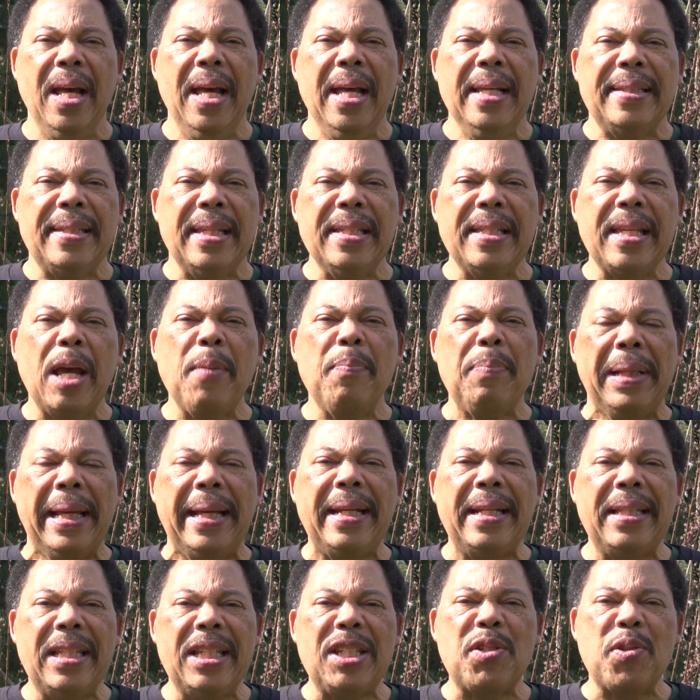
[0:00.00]
Since I
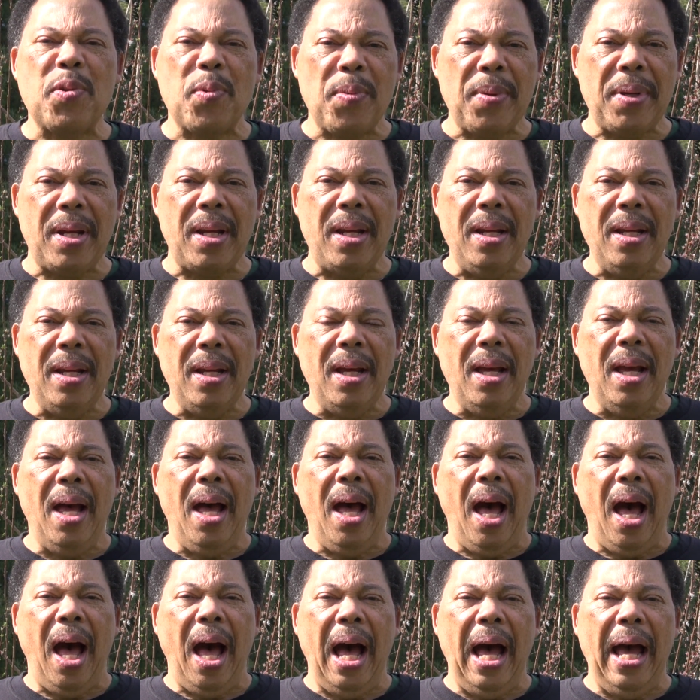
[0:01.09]
planted this tree,
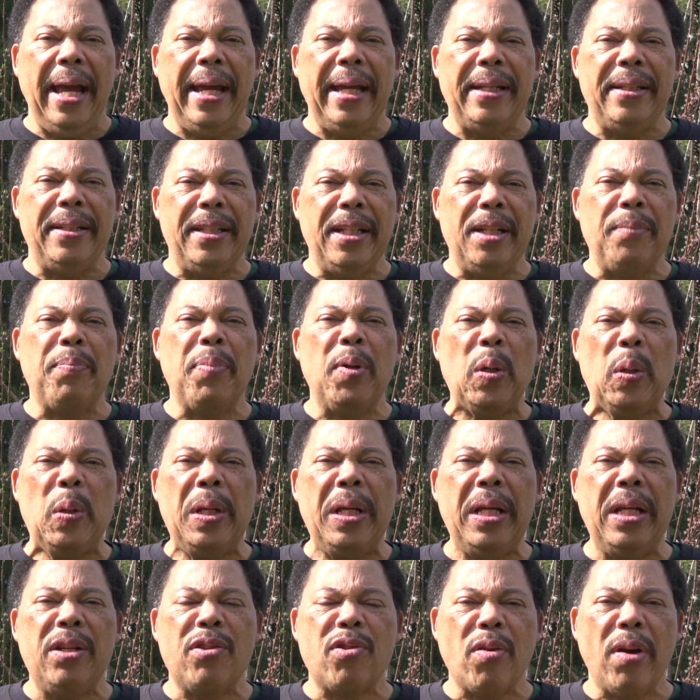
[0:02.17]
I did
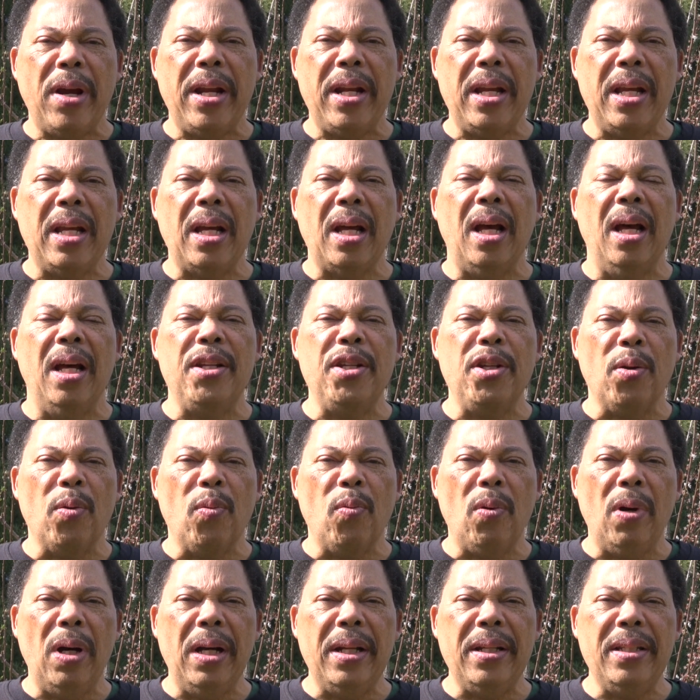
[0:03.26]
pruning and training on year
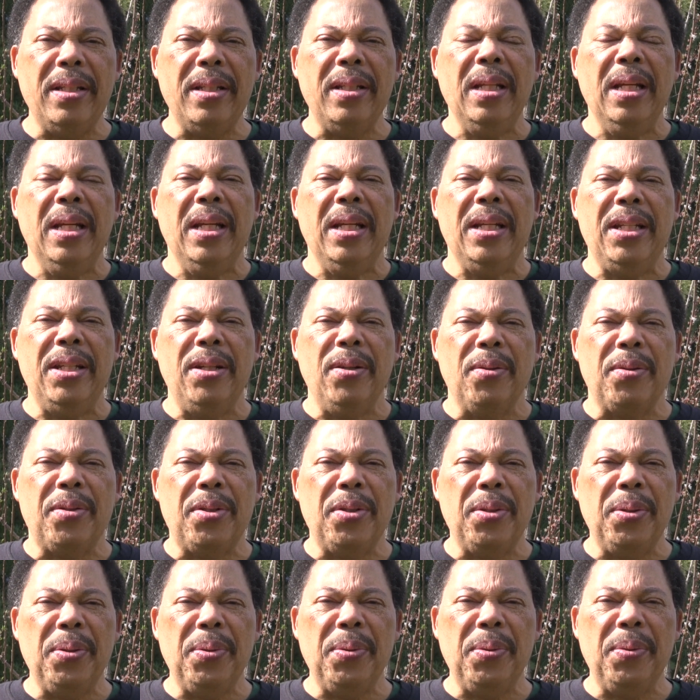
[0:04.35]
one, year
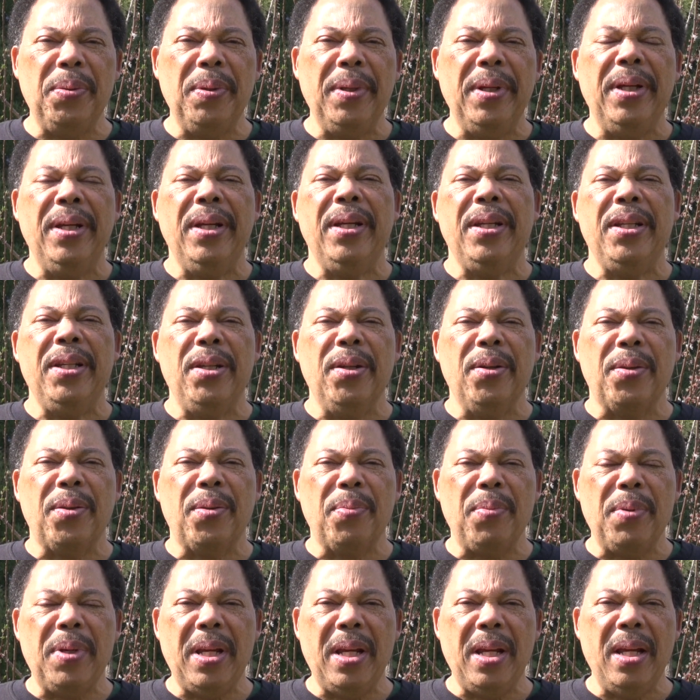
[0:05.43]
two, year
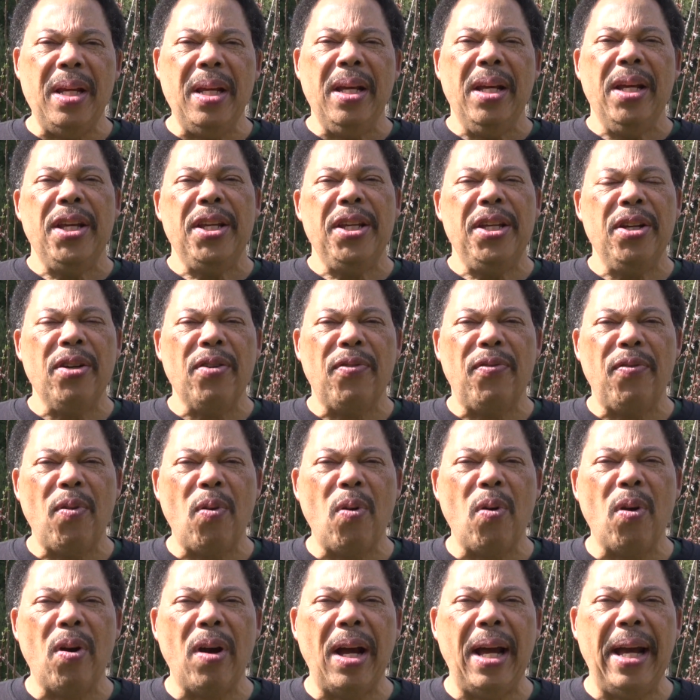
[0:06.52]
three. Year
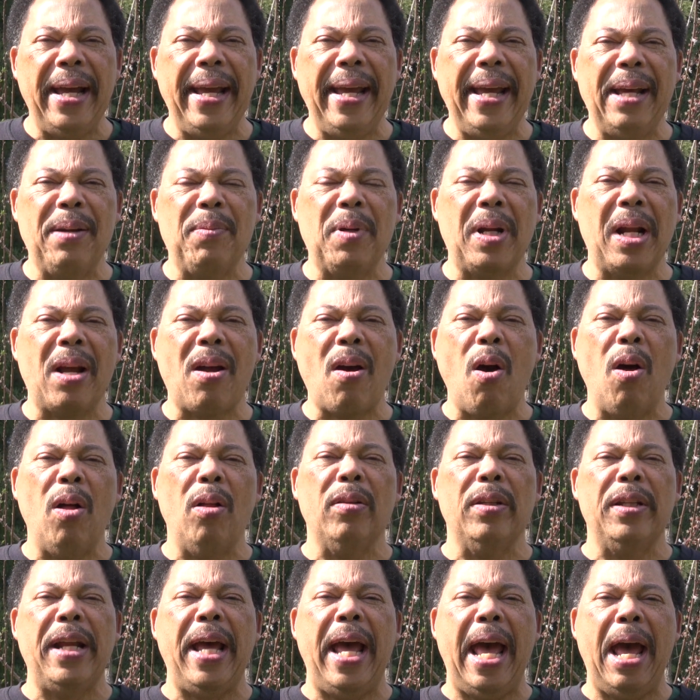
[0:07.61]
four, I had what I
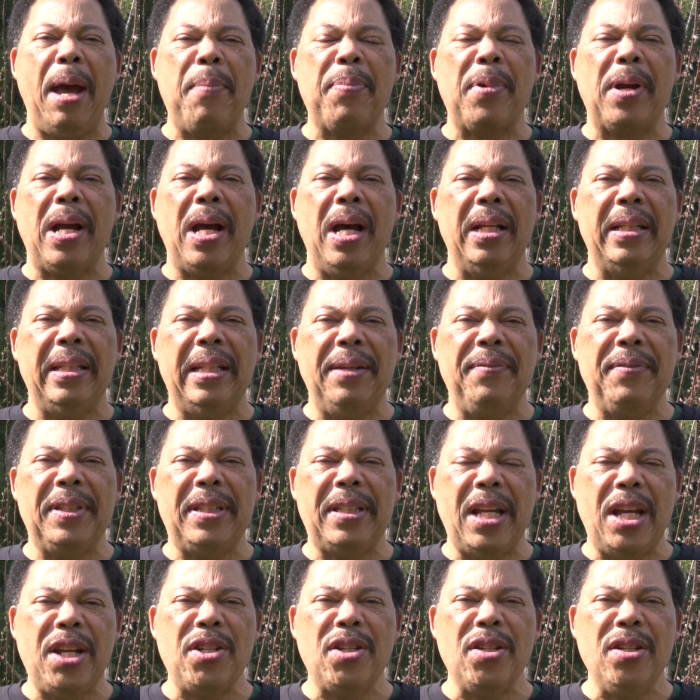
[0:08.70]
call an apricot
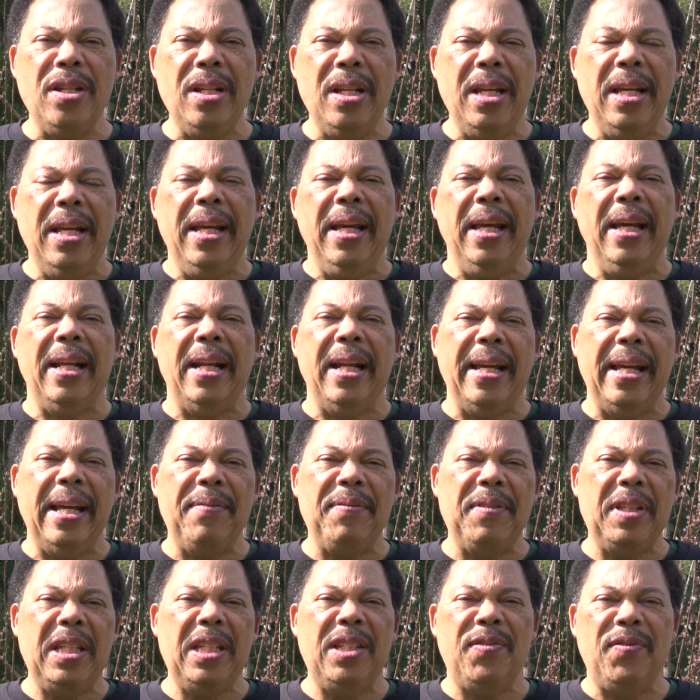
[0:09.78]
devastation, and I
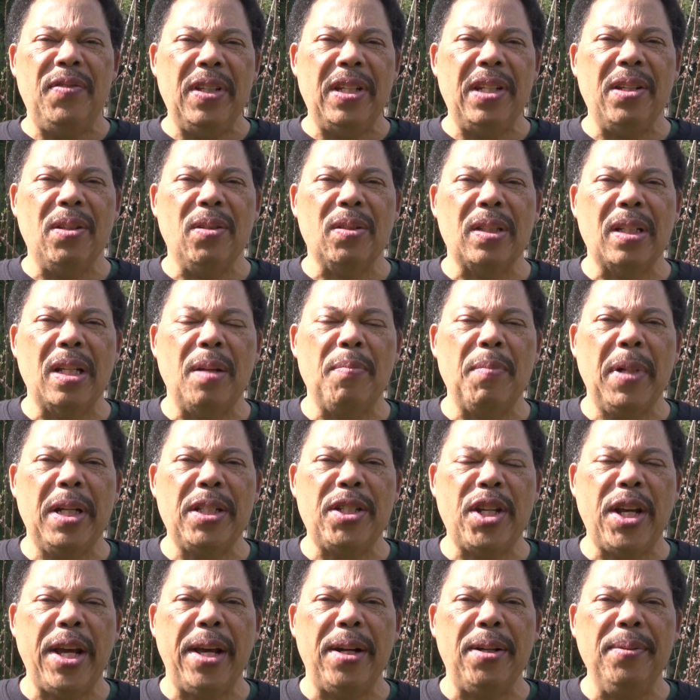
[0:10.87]
have these videos on my
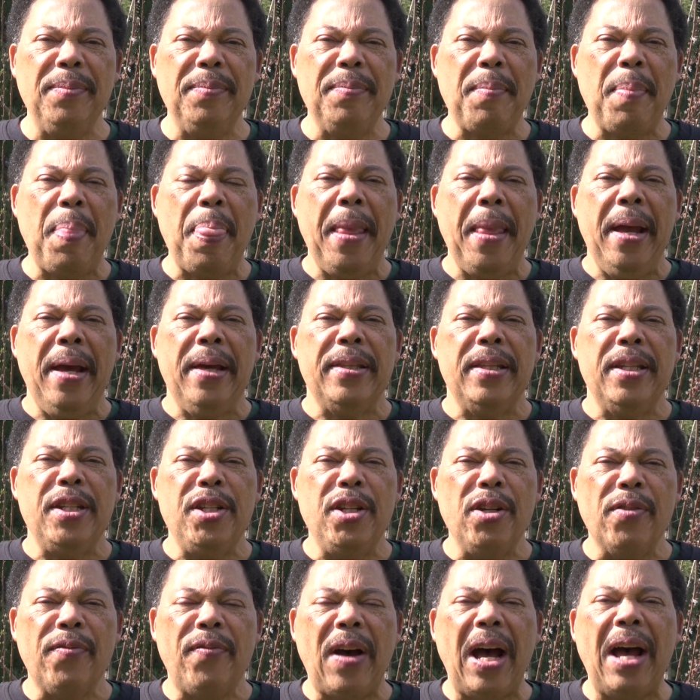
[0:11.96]
channel. Then
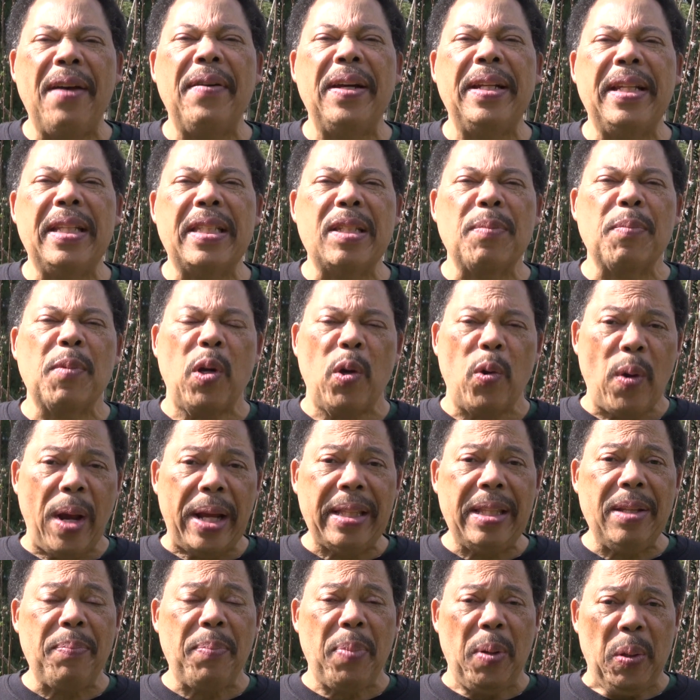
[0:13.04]
year five, I did some
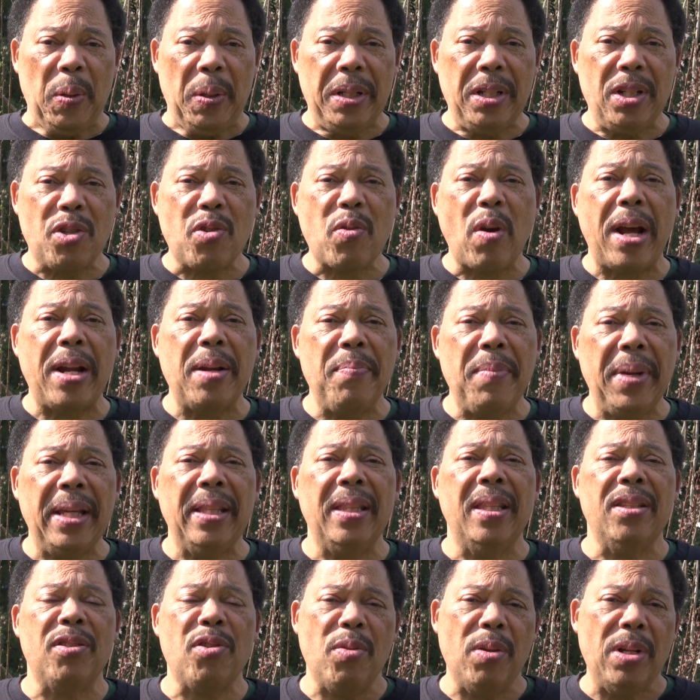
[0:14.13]
corrective pruning to try to
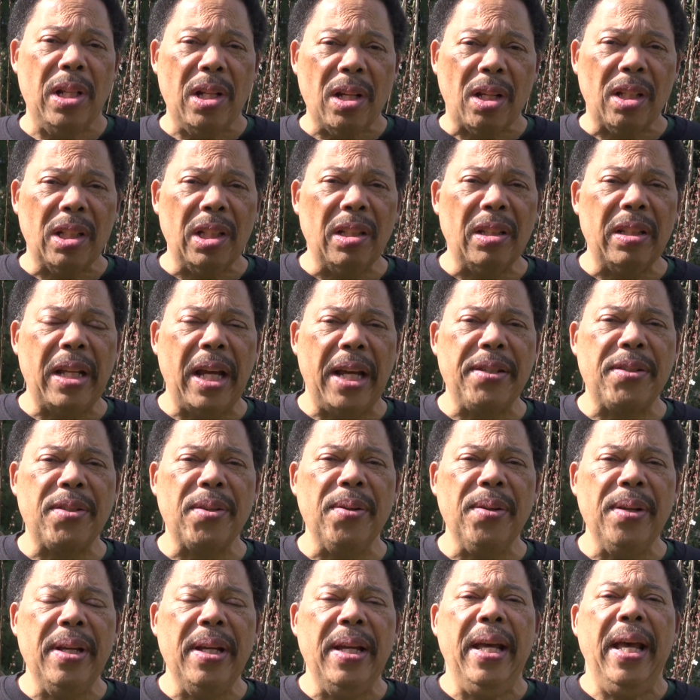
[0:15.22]
make the tree look a little
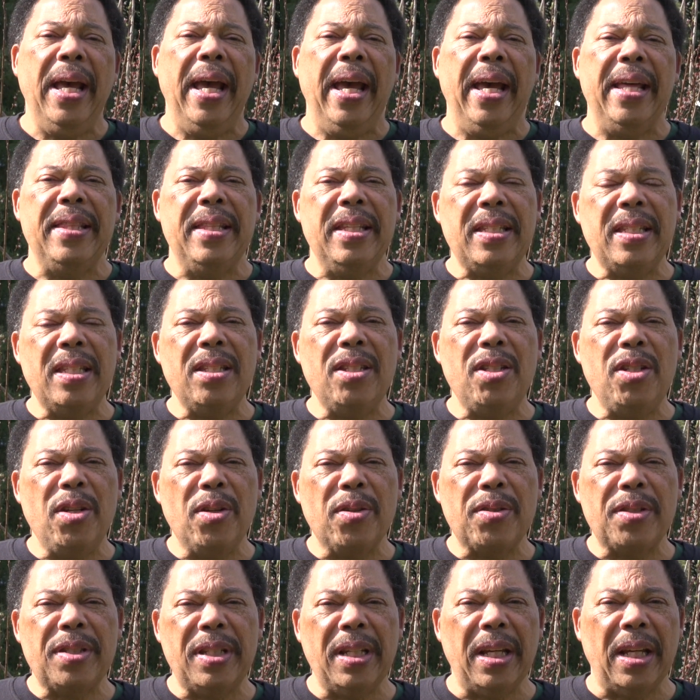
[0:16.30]
nicer. And this is year
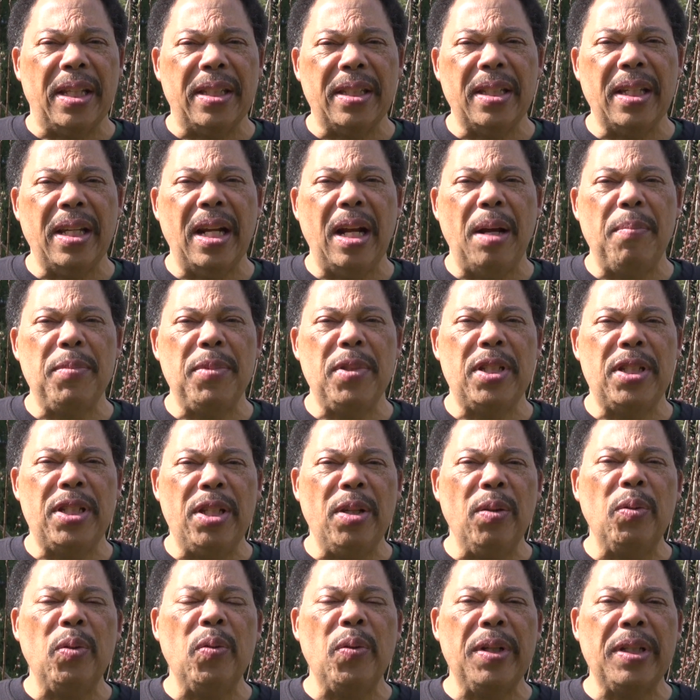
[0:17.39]
six, and I'm
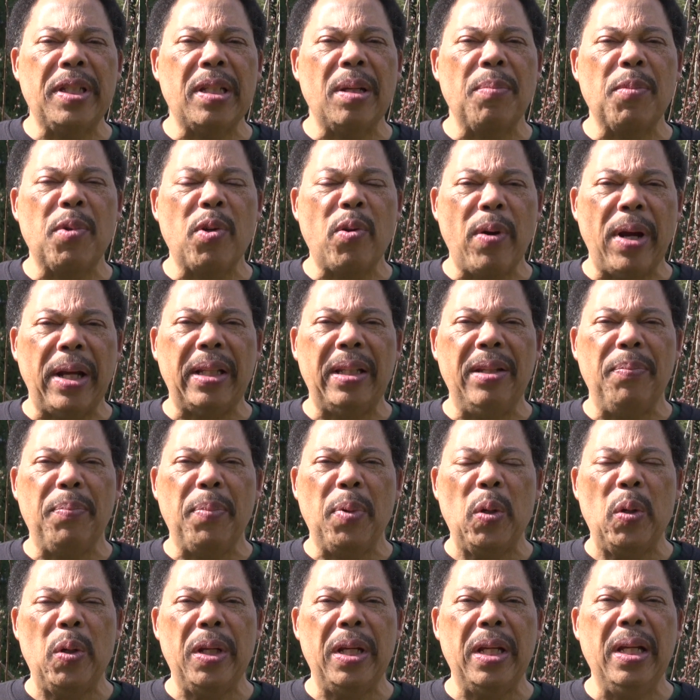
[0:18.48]
still doing some corrective
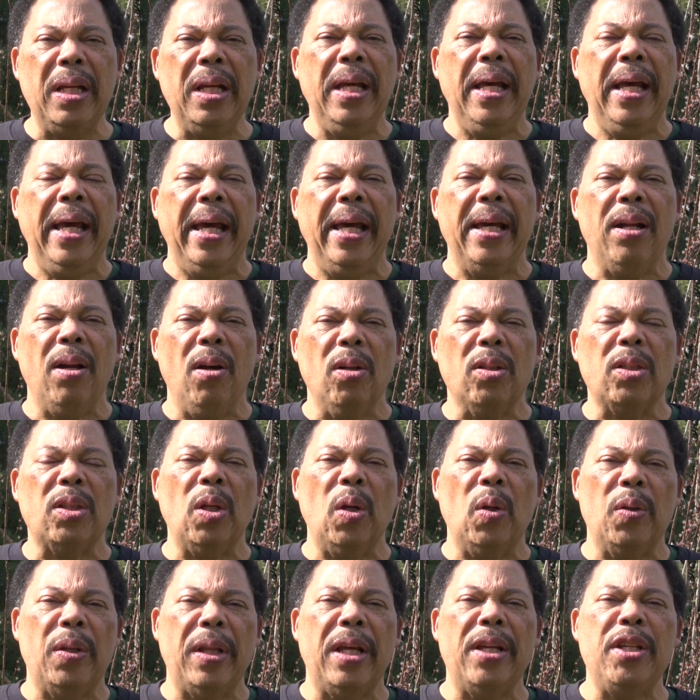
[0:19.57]
pruning and
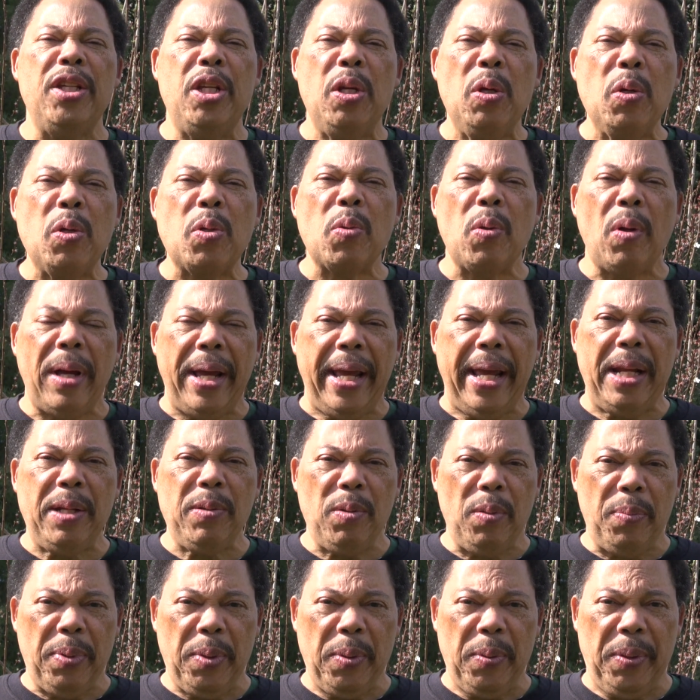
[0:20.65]
also the usual
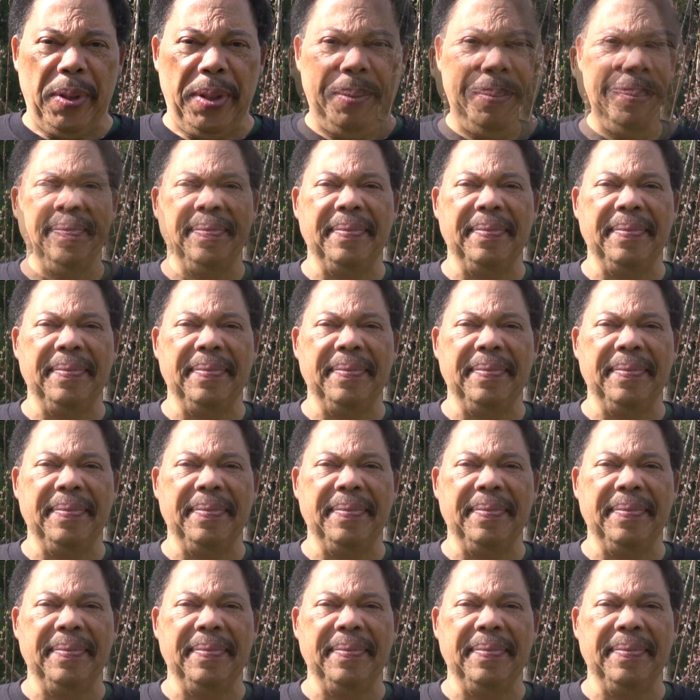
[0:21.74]
annual pruning.